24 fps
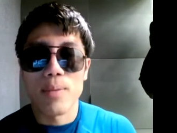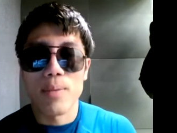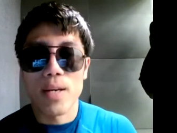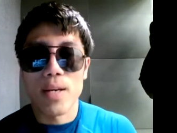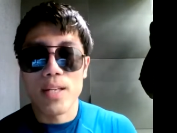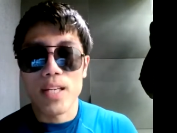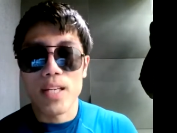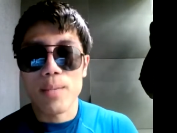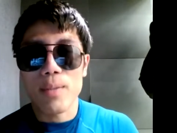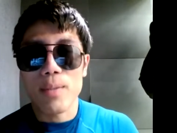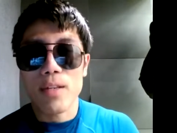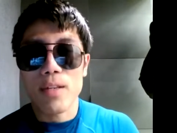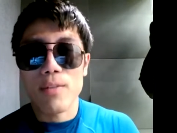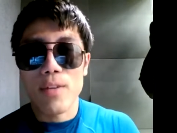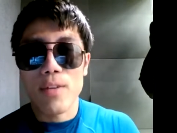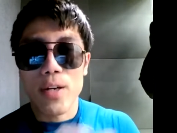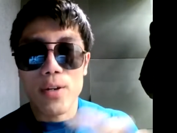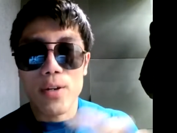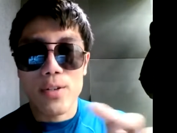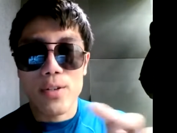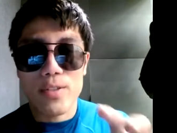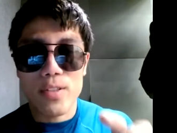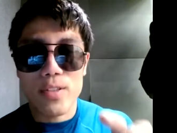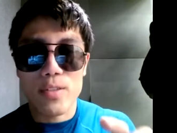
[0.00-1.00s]
pandemic
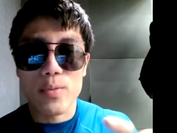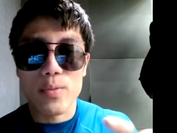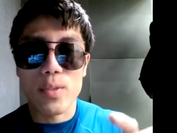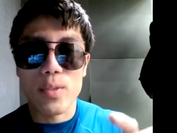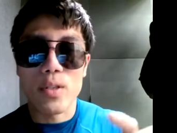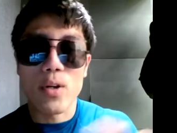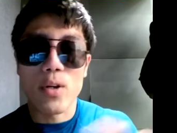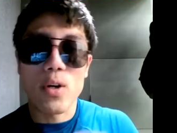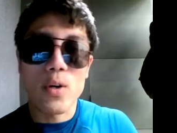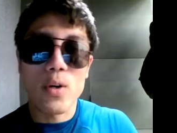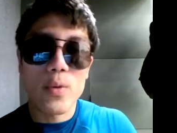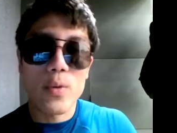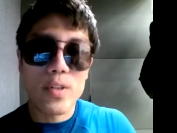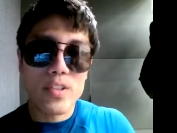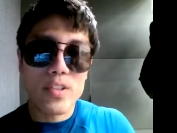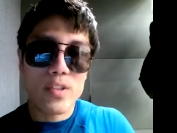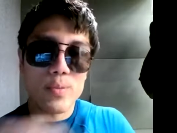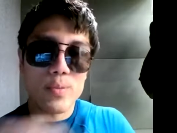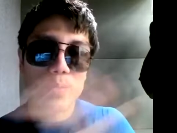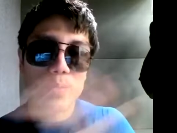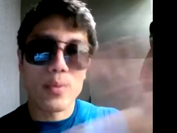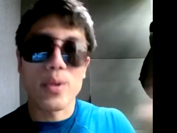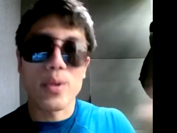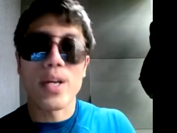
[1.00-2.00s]
viruses will always
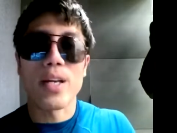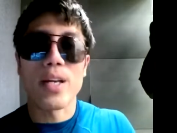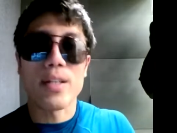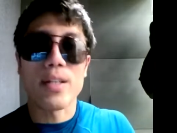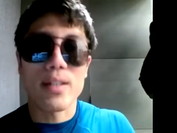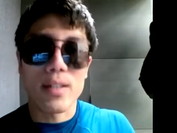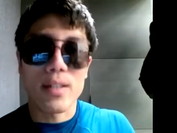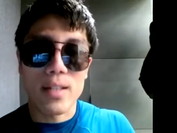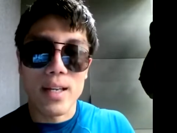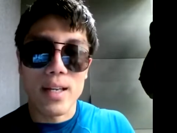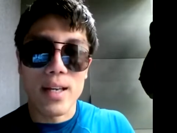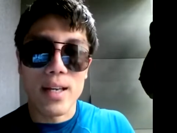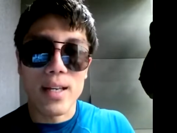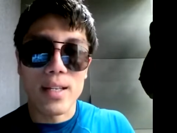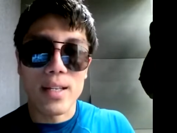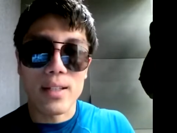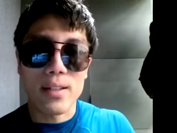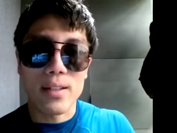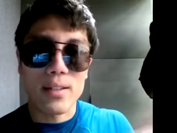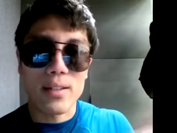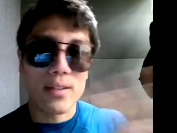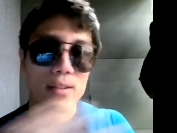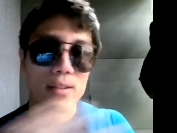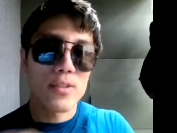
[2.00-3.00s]
spread
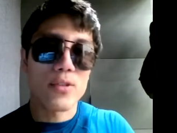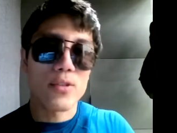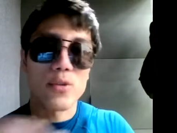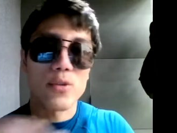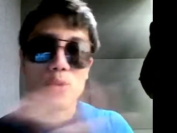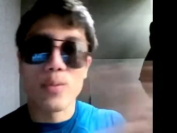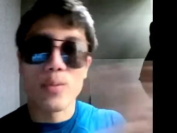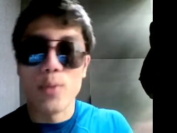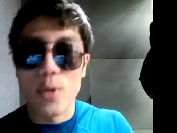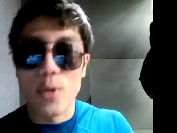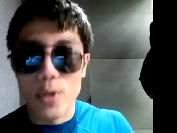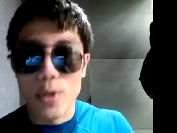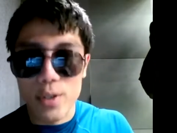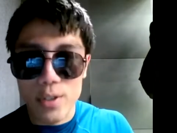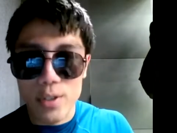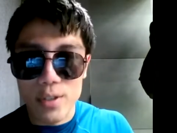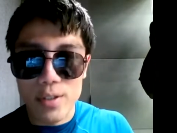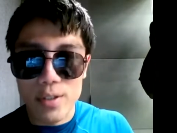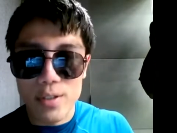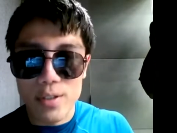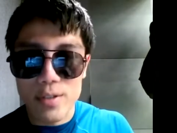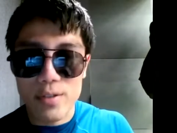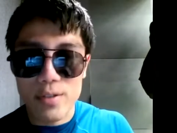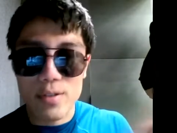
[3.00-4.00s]
like through
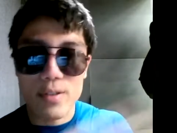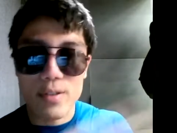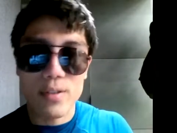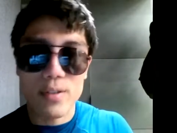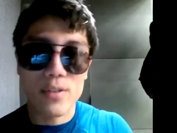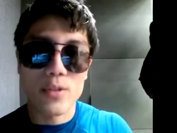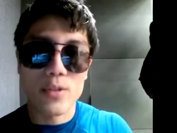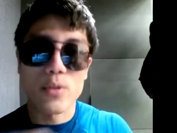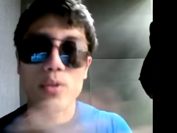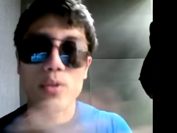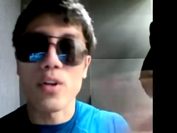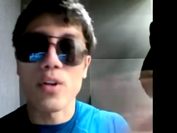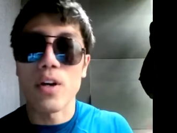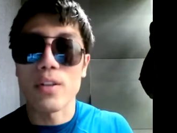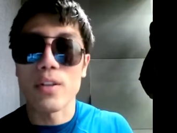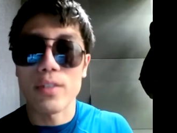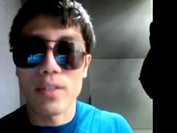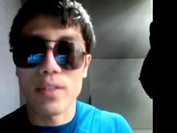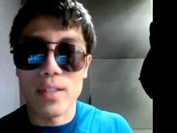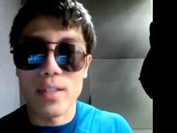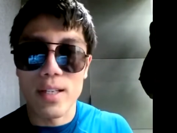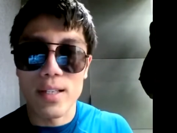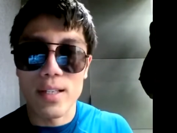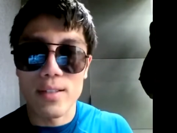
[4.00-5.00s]
borders, through
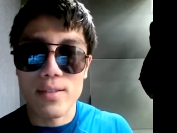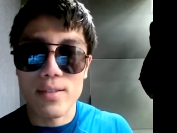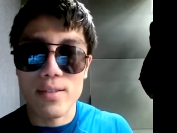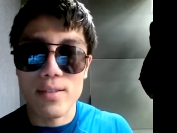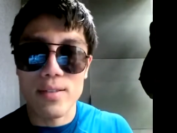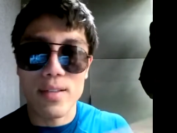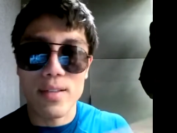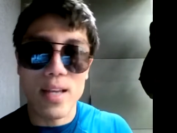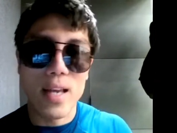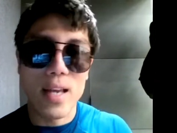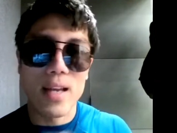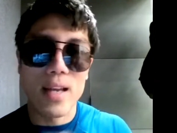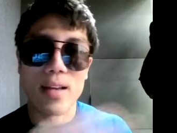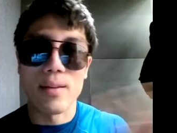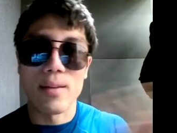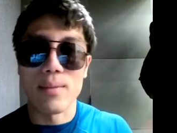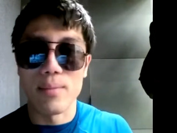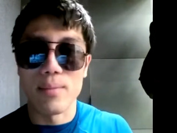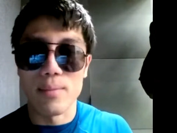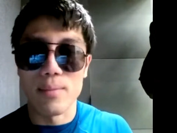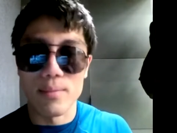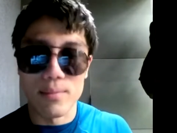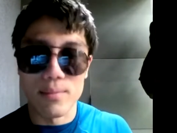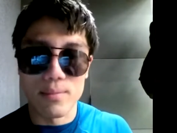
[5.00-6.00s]
continents,
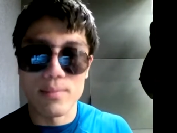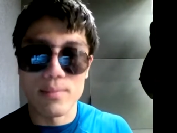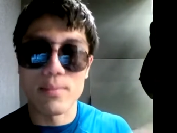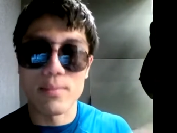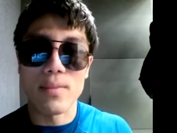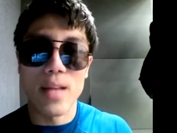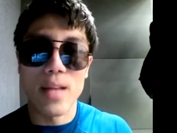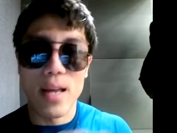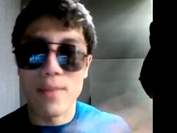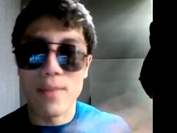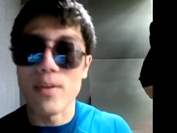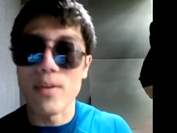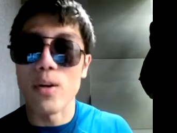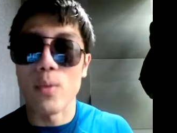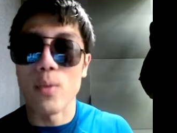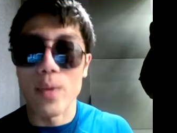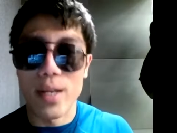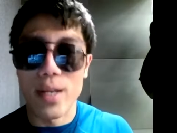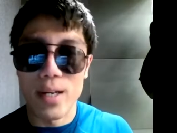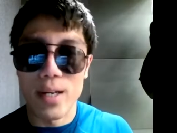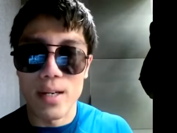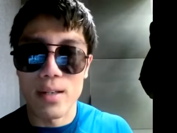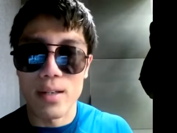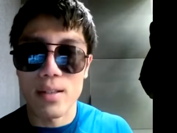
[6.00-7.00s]

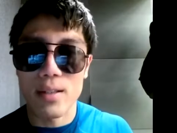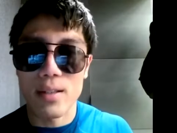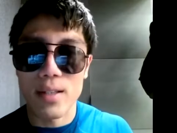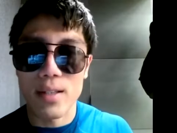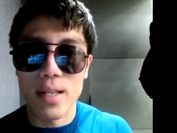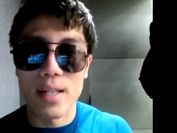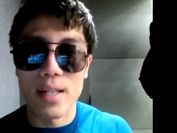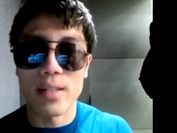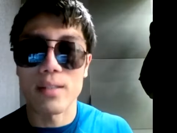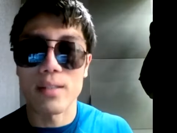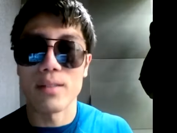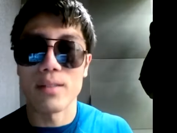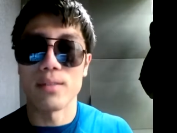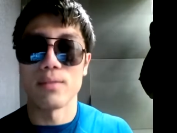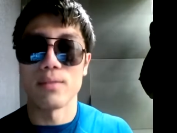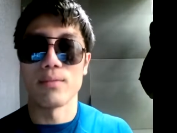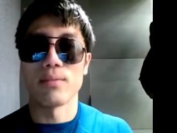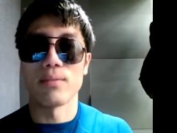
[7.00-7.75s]
everywhere, like